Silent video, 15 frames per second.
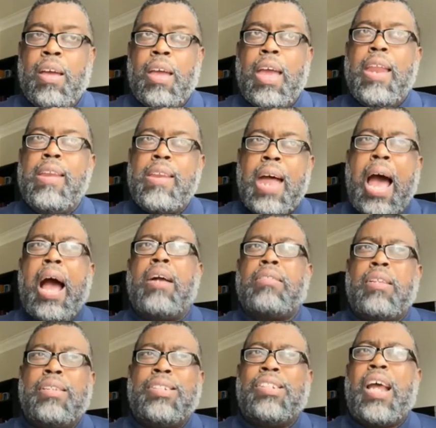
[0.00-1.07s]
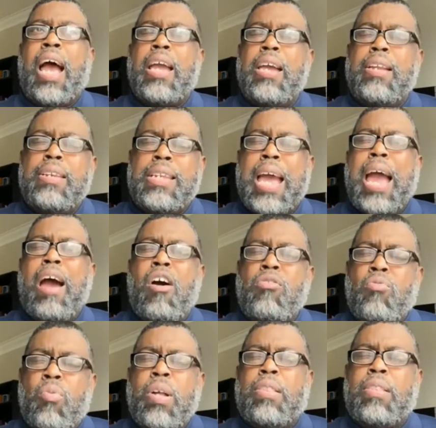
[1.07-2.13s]
and knock the giant
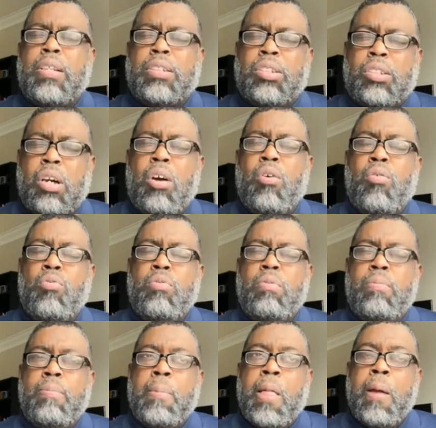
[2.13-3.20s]
down with the stone,